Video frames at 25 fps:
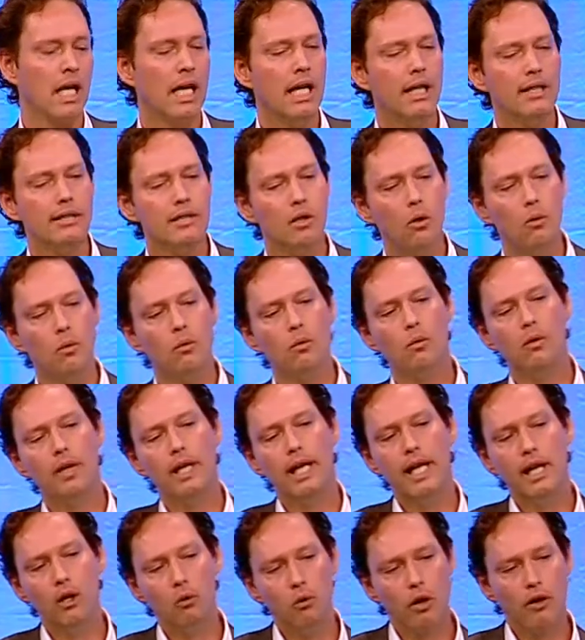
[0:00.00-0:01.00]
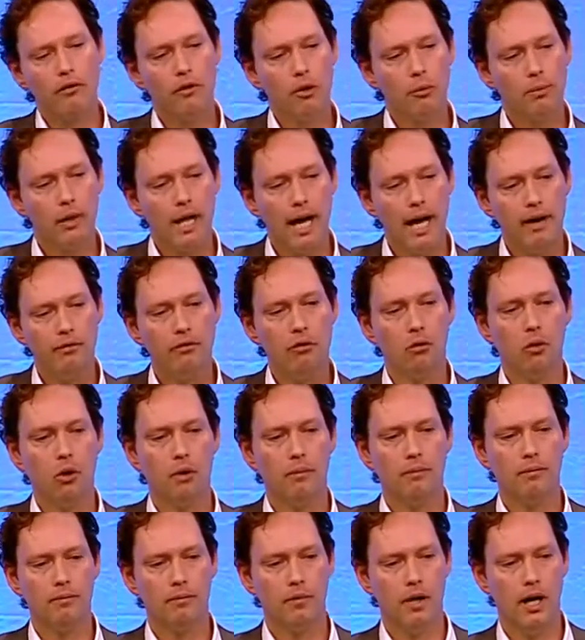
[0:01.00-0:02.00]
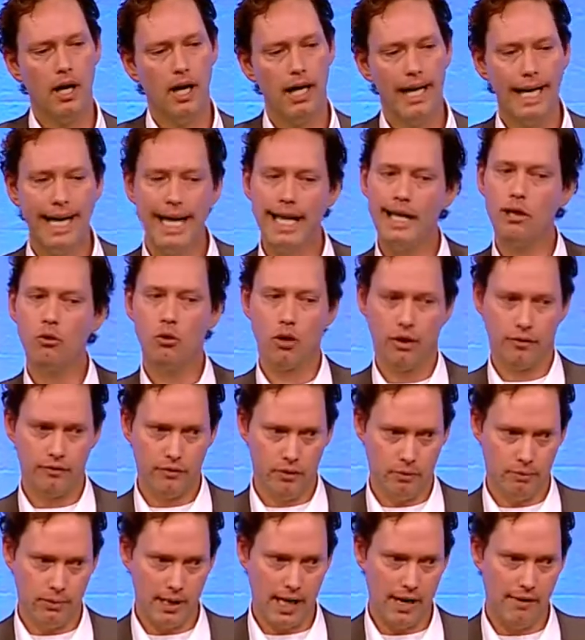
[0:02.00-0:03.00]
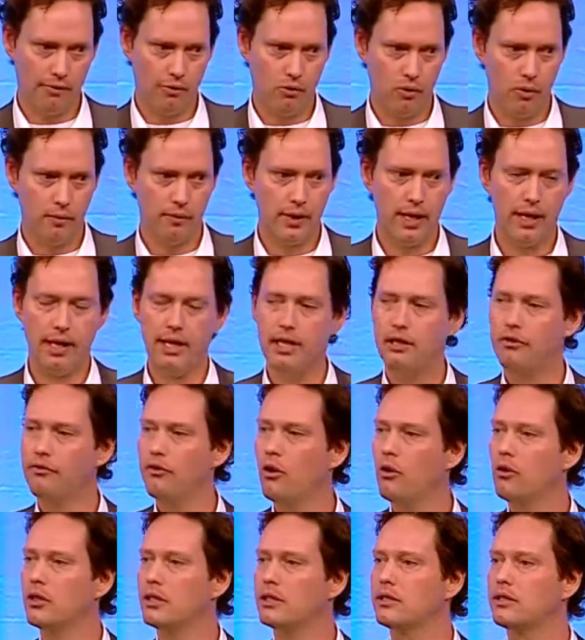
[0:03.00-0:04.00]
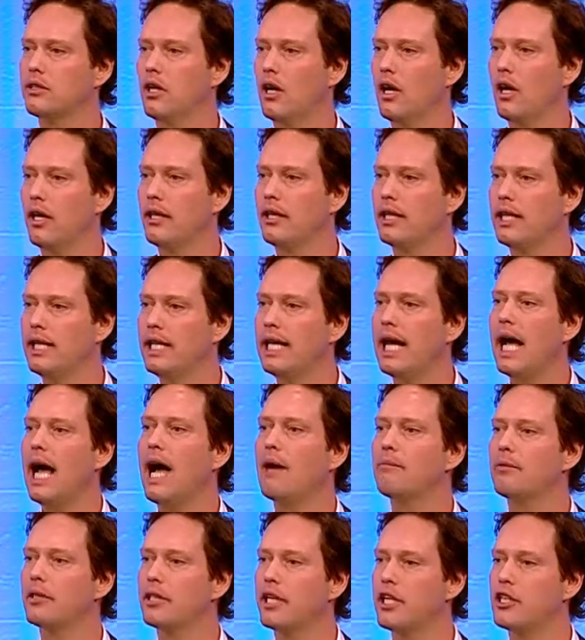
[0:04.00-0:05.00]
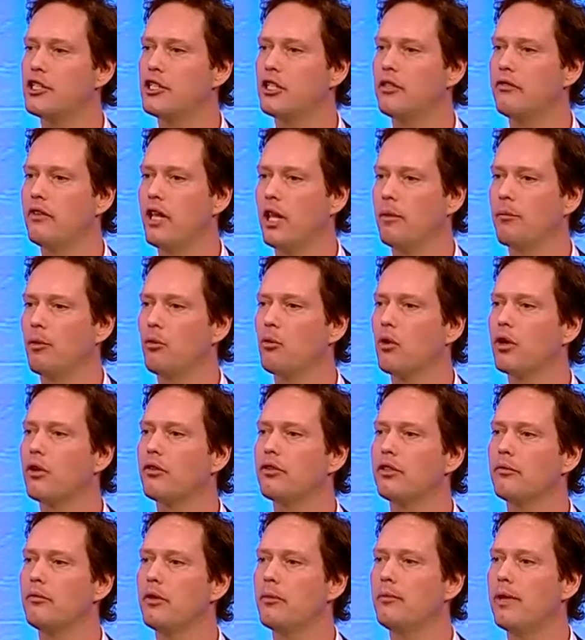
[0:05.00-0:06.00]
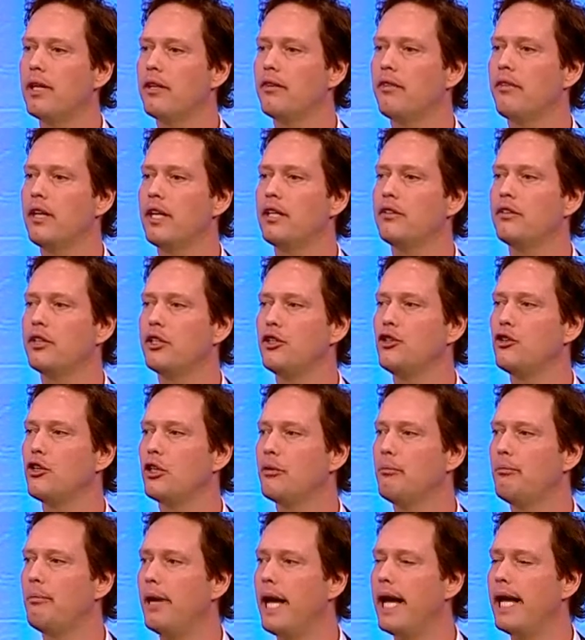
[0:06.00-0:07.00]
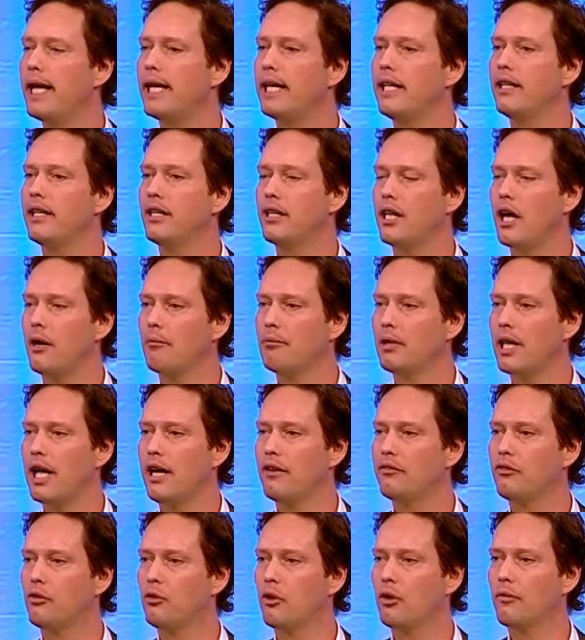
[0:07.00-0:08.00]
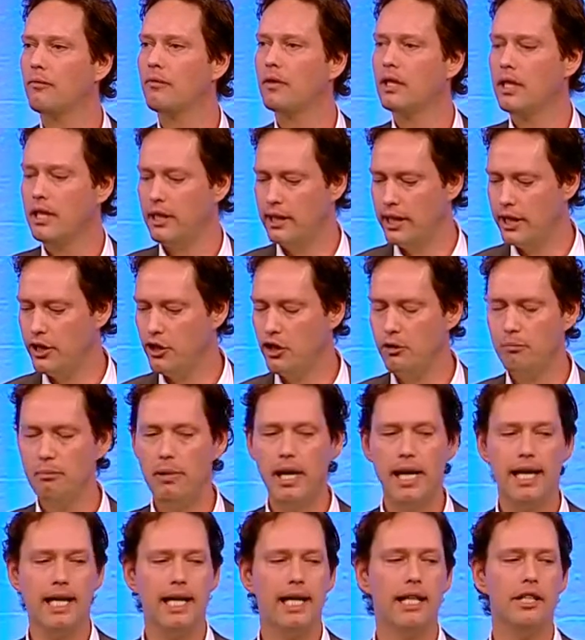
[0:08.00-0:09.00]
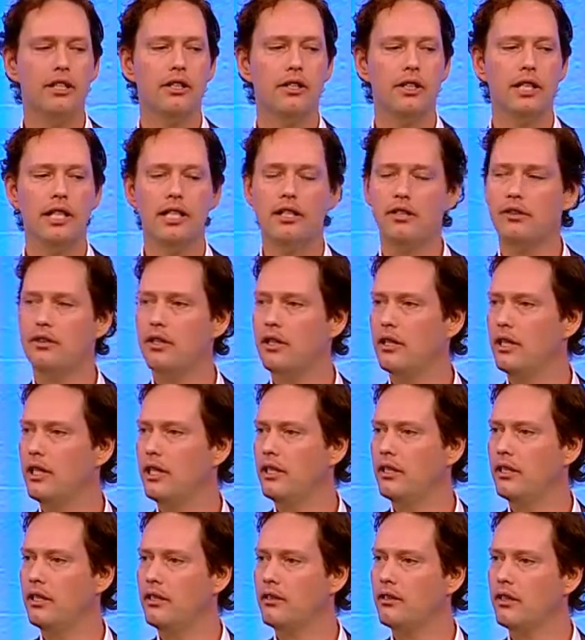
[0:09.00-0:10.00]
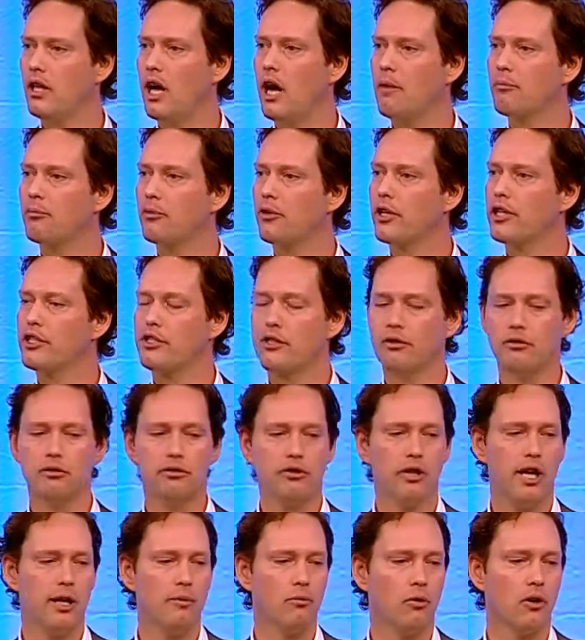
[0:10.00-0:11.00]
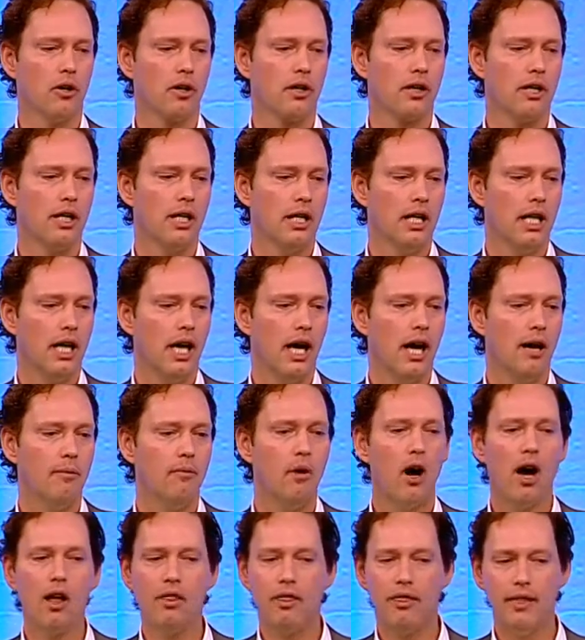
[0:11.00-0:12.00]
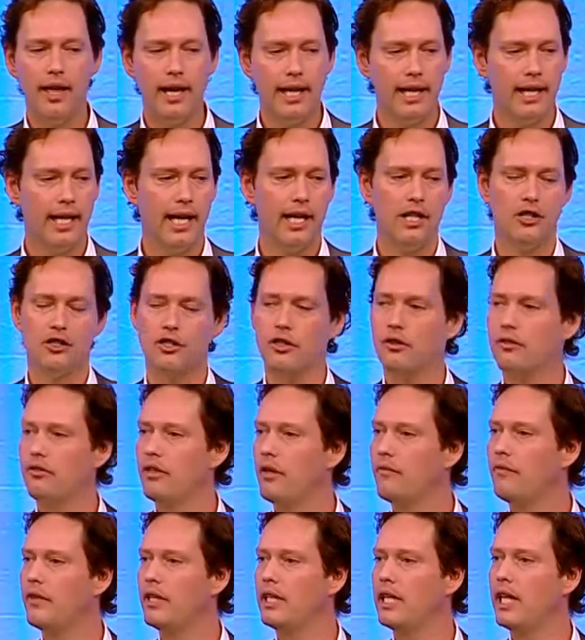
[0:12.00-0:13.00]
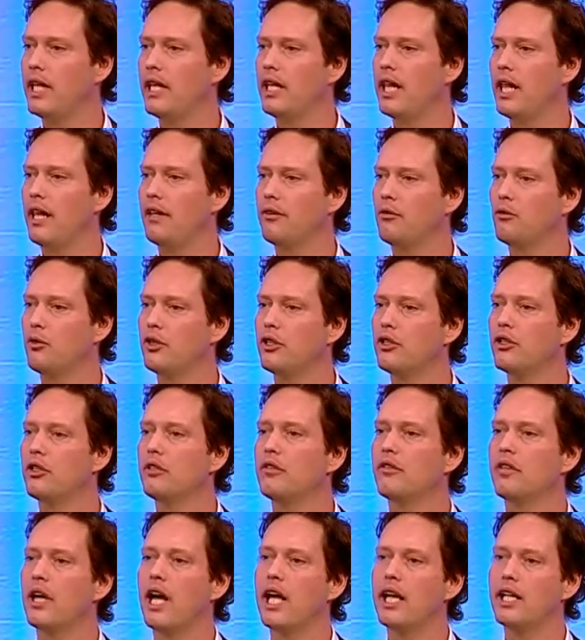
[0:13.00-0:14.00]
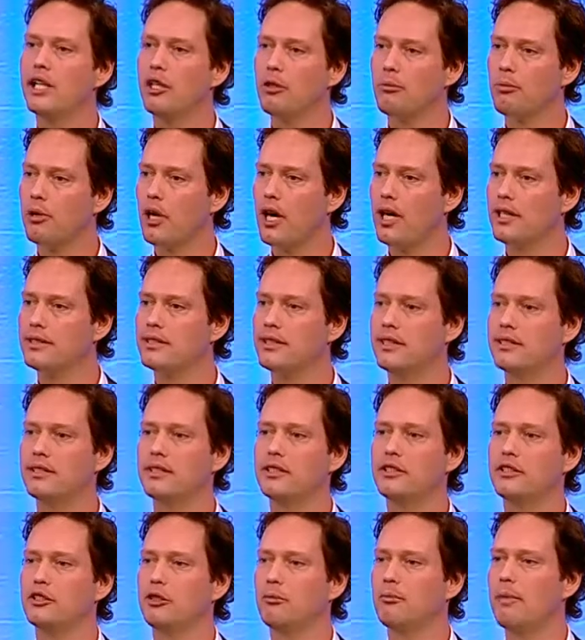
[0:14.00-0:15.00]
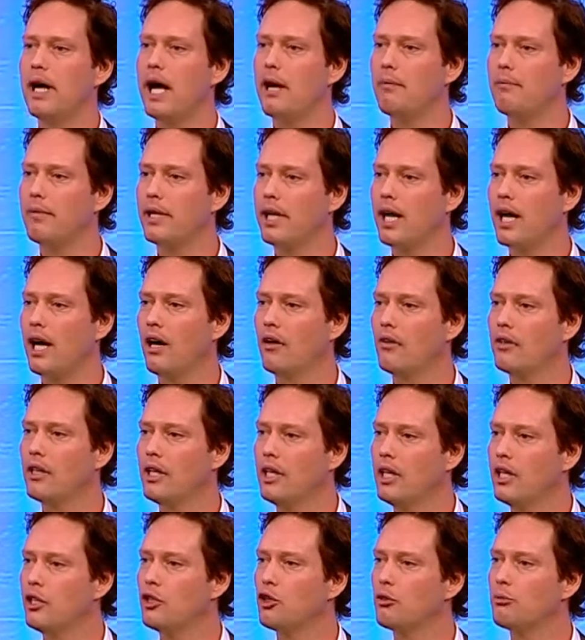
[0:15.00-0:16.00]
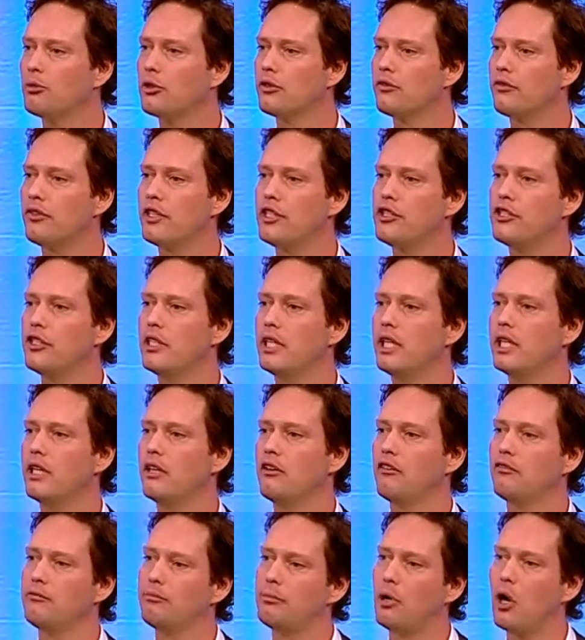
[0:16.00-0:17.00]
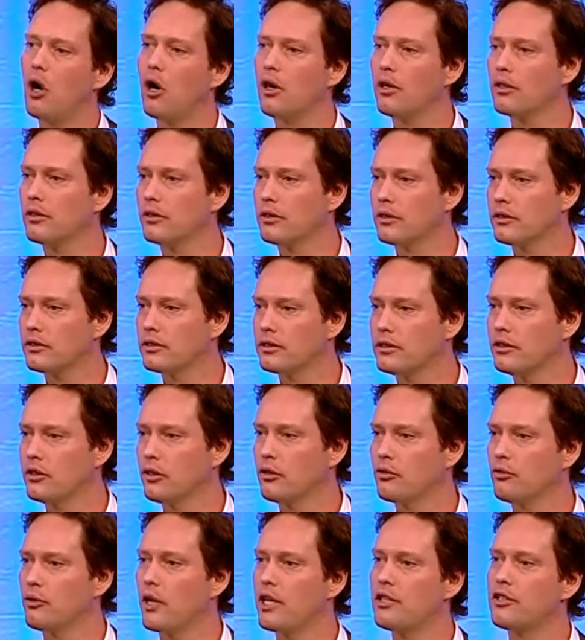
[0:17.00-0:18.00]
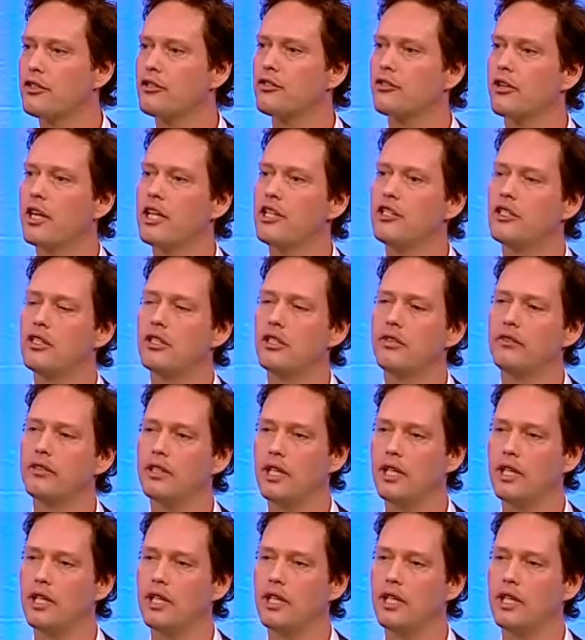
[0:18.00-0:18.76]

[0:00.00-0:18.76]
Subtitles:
So in a workflow platform, any workflow platform that is focused on application development, what are some of the things that you can bake into that platform, that you can bake into this operational framework? Authentication, something that when you're designing your processes, you're mapping out your provisioning of partners, your registration of